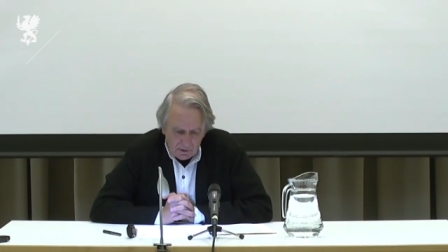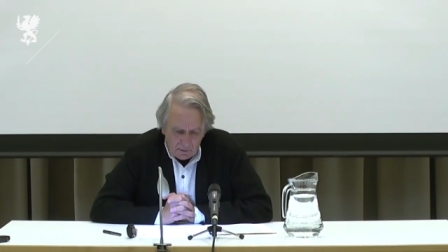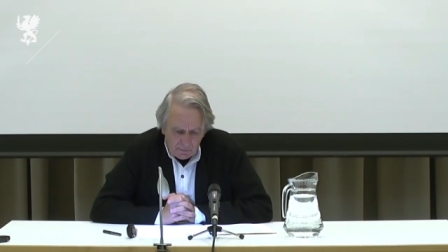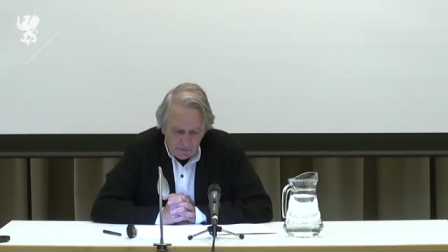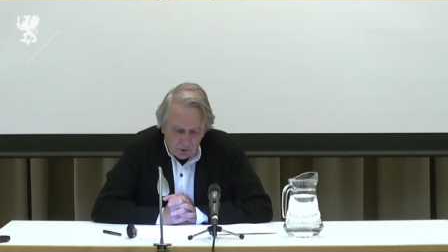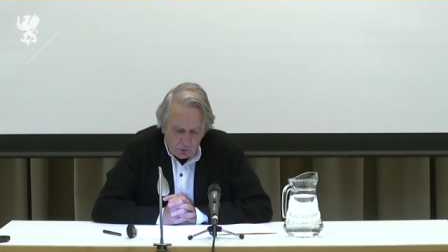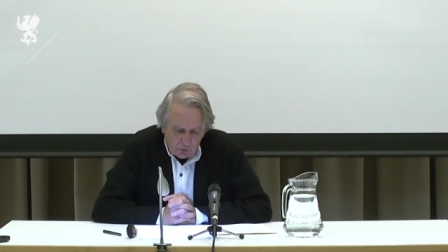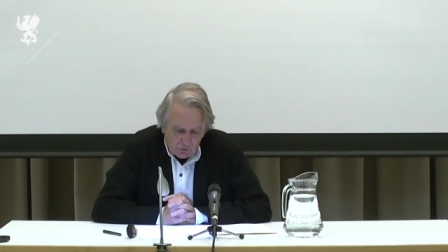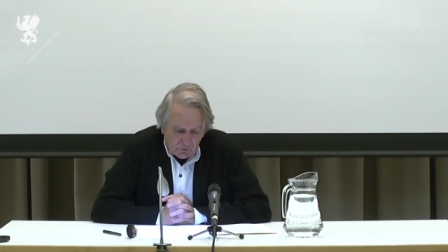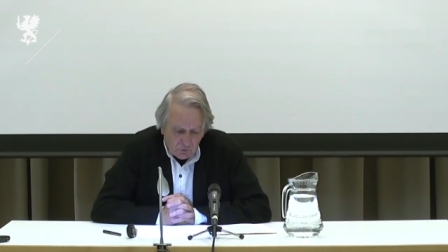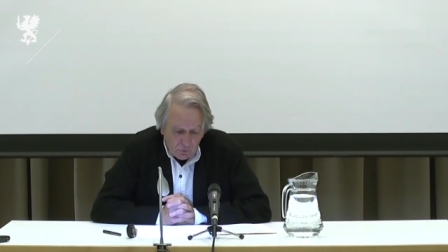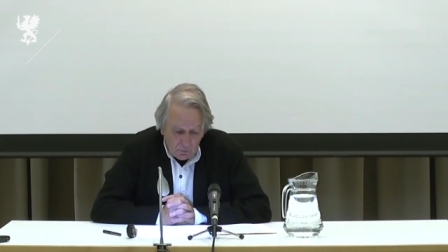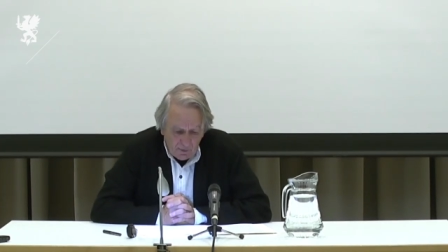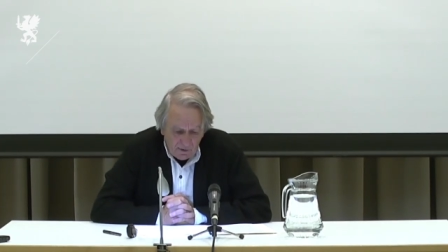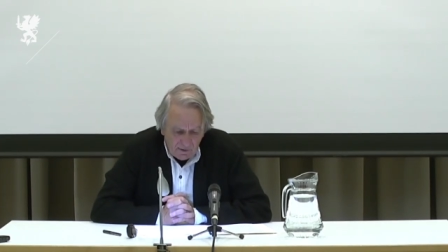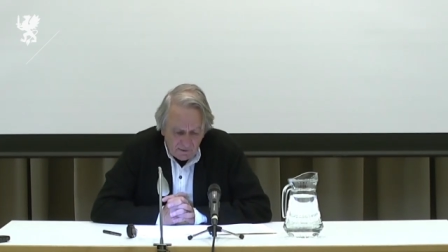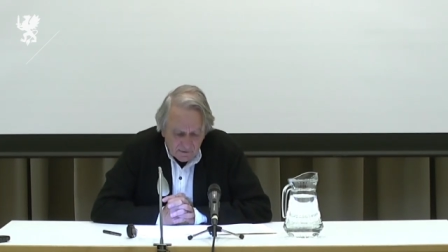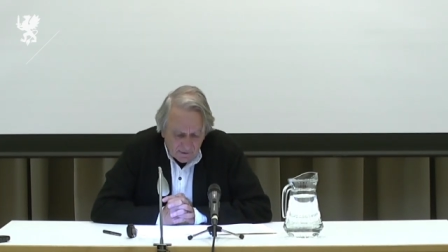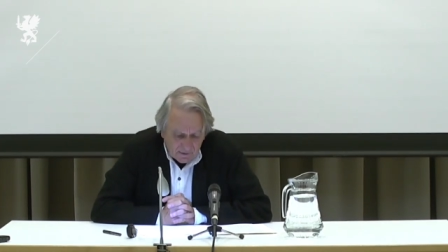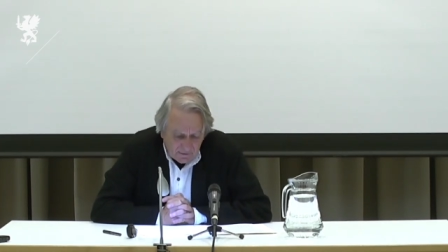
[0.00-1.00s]
because the
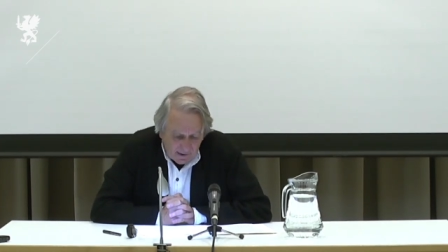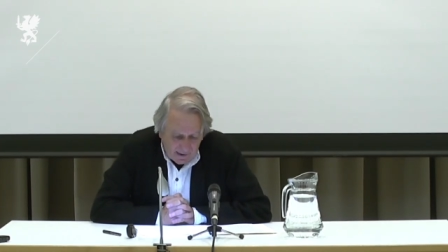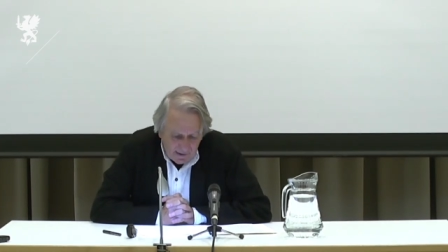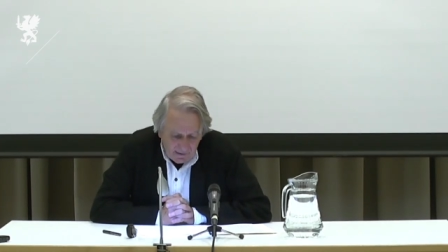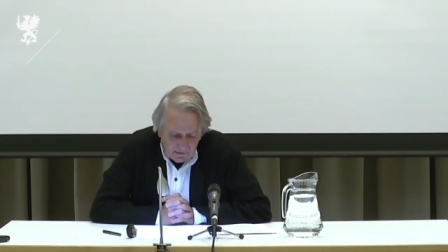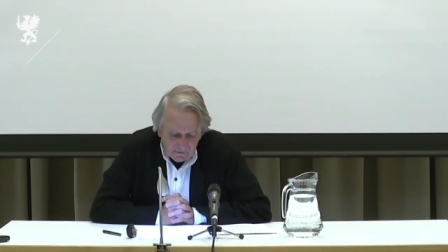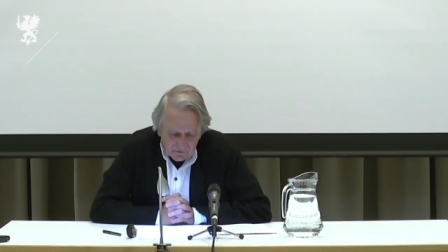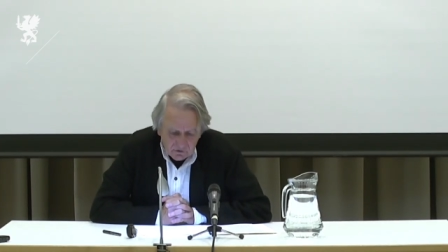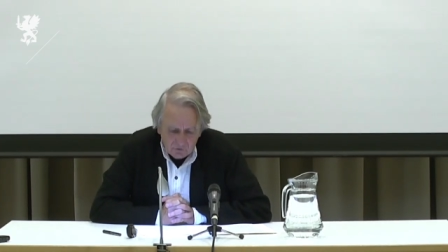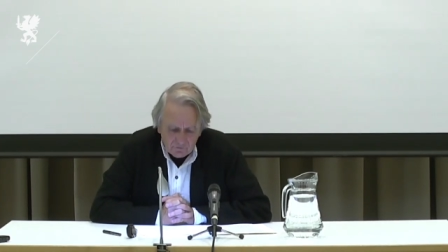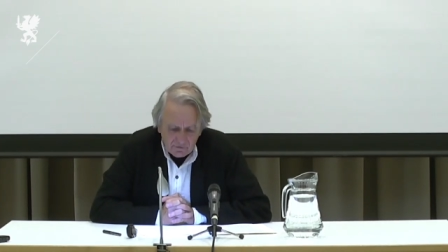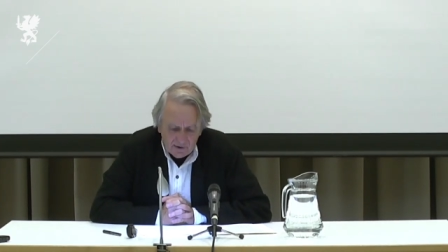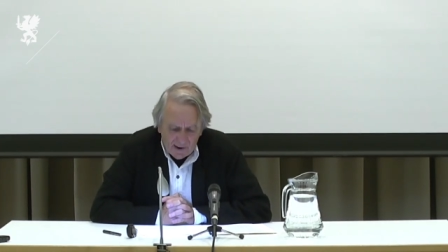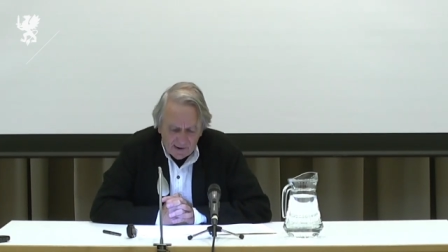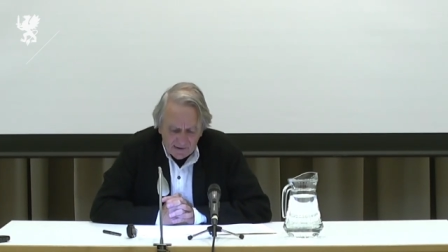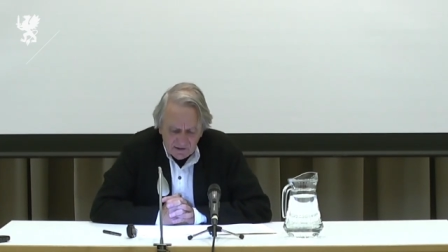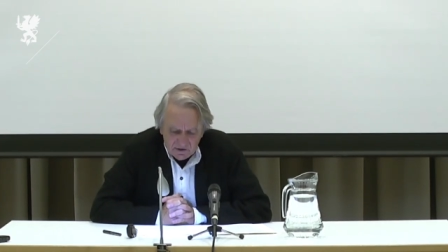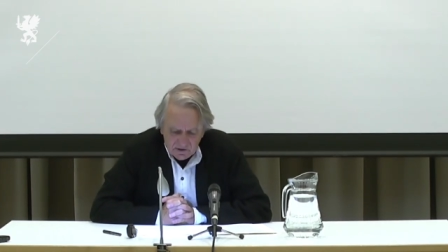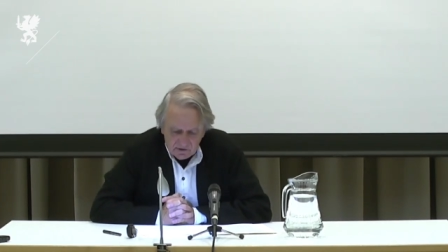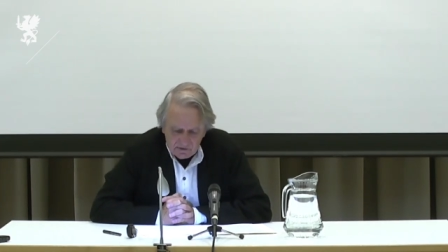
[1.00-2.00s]
means and ends of
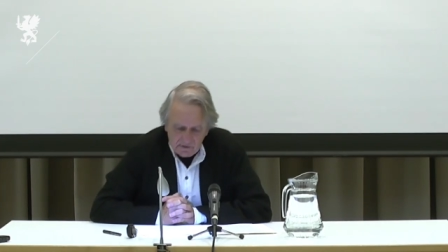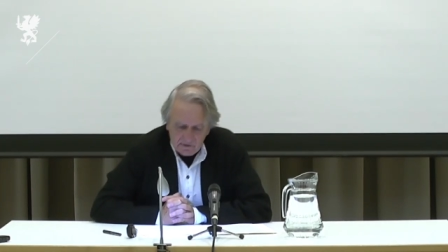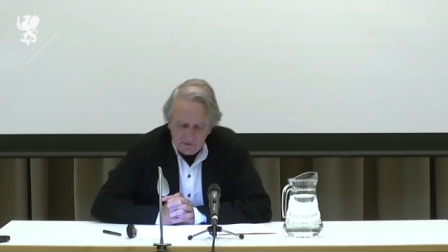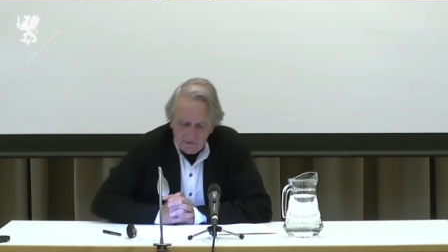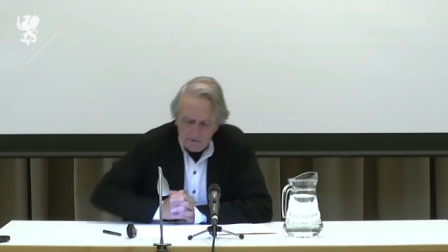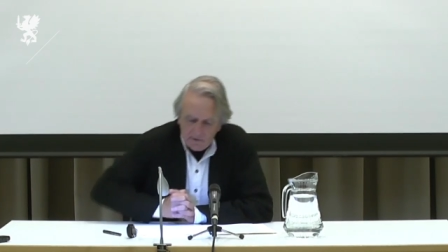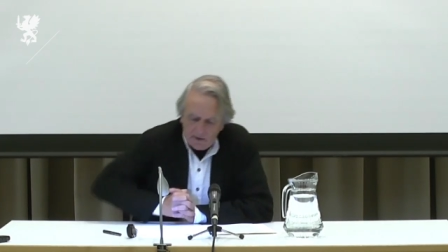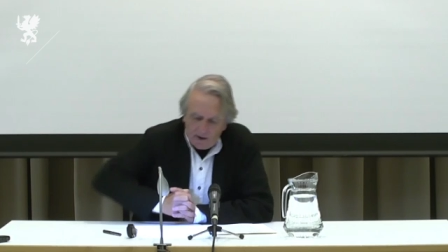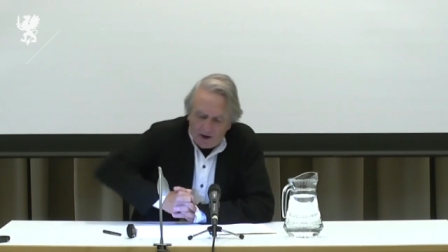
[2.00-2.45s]
action